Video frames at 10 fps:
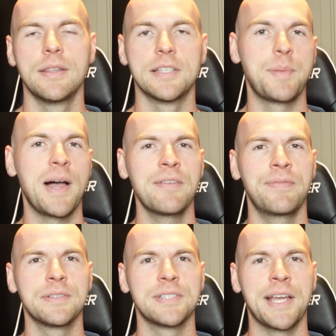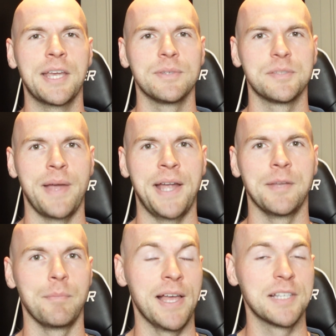The Spy feels like it was made
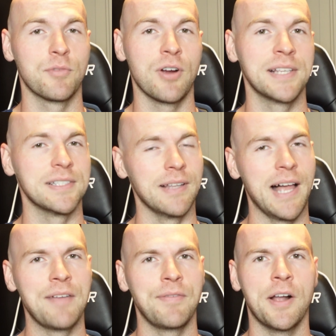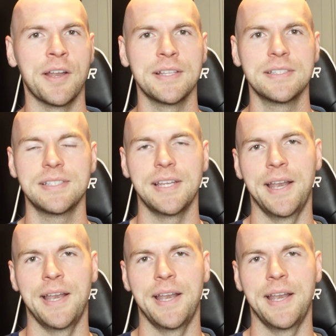to mesmerize a live audience,